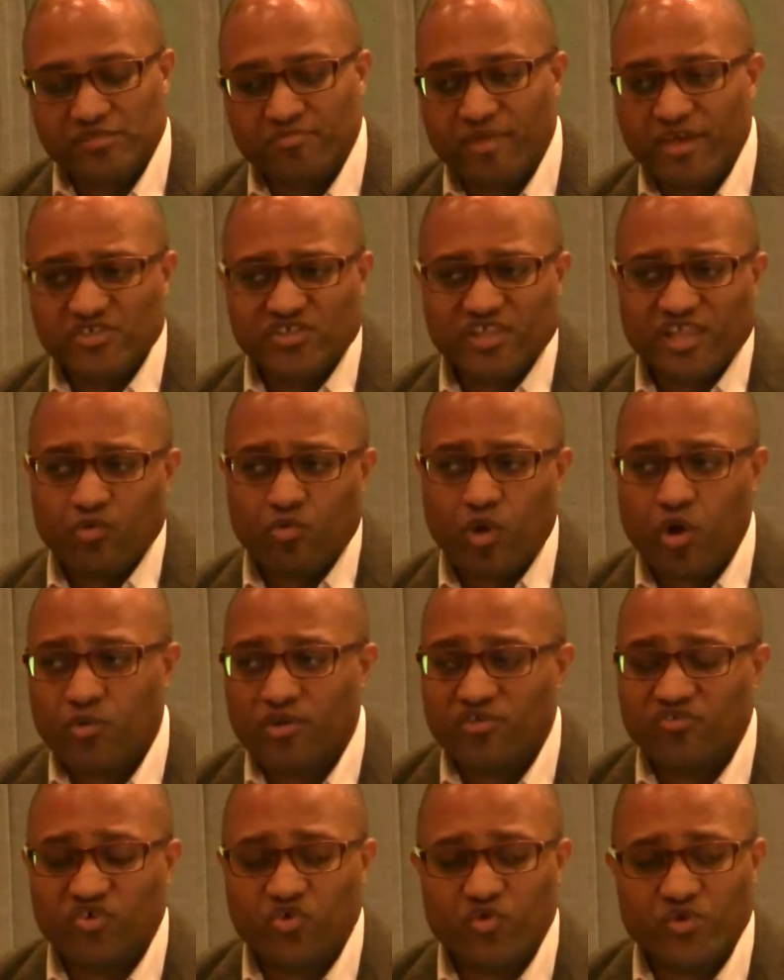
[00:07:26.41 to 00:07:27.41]
And basically what
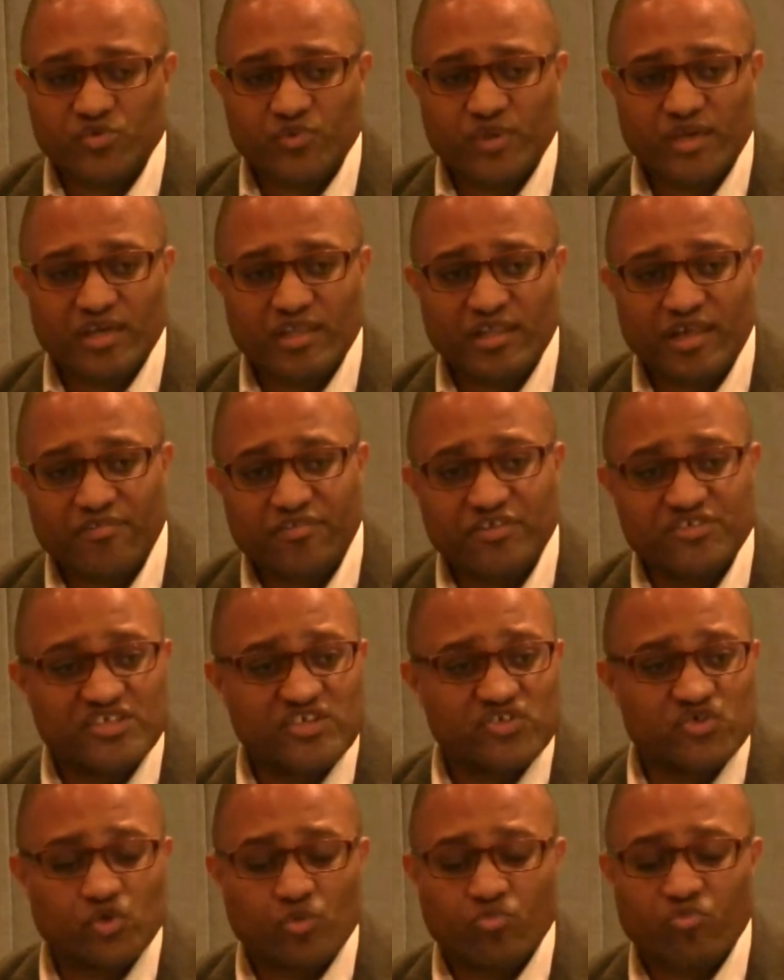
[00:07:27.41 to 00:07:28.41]
we do is we collect the
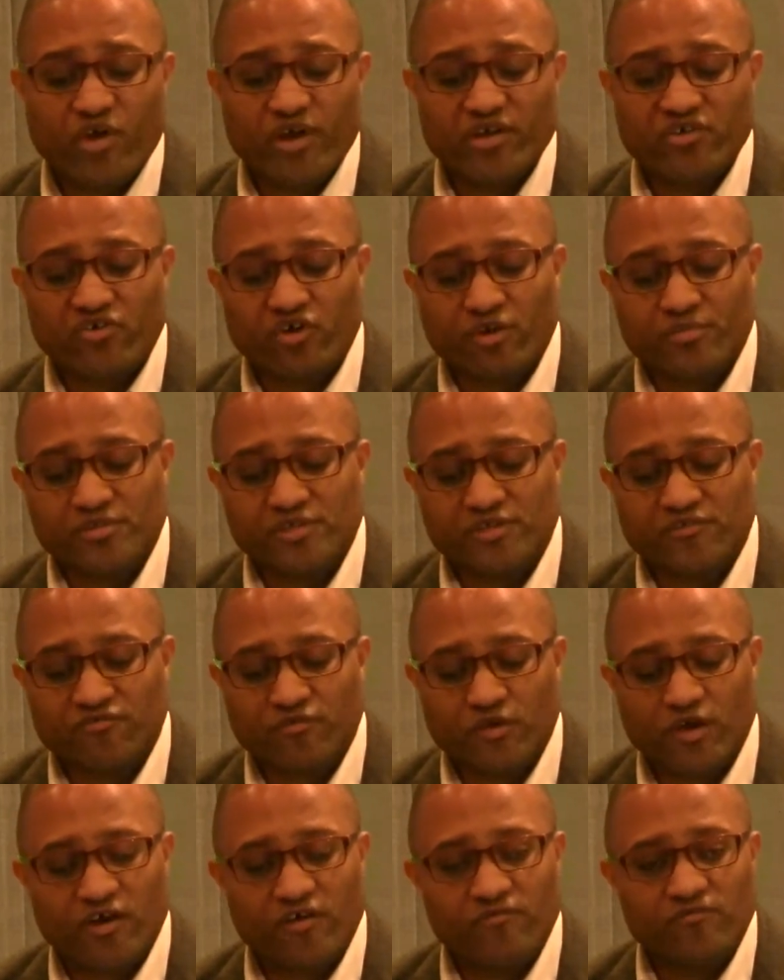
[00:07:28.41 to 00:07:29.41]
digital breadcrumbs
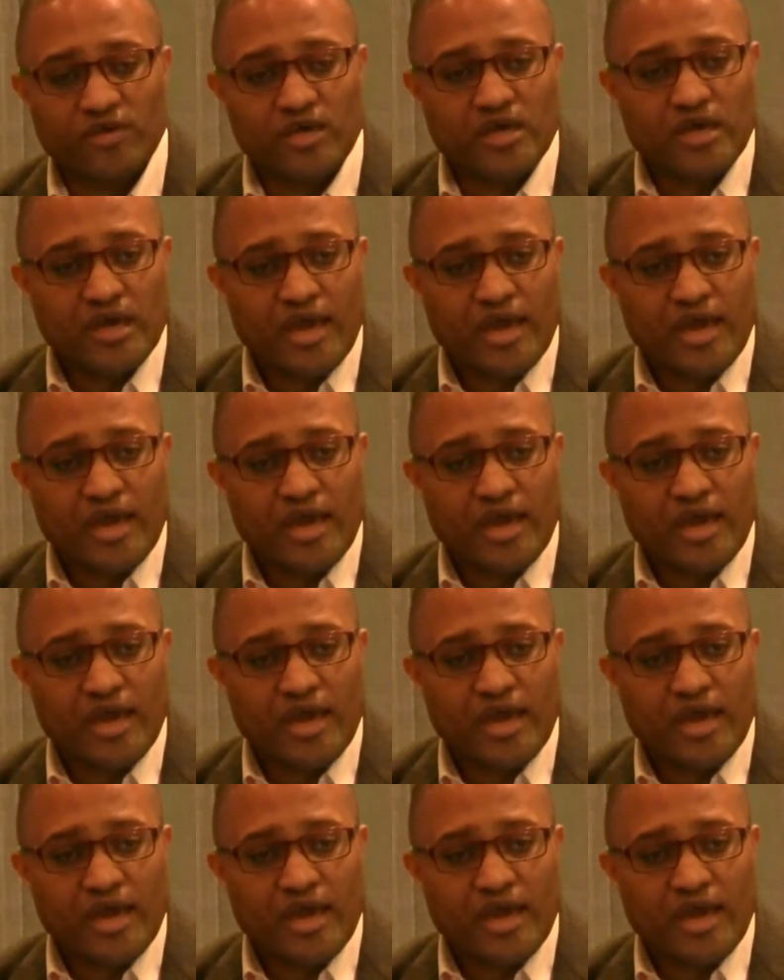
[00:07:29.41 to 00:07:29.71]
of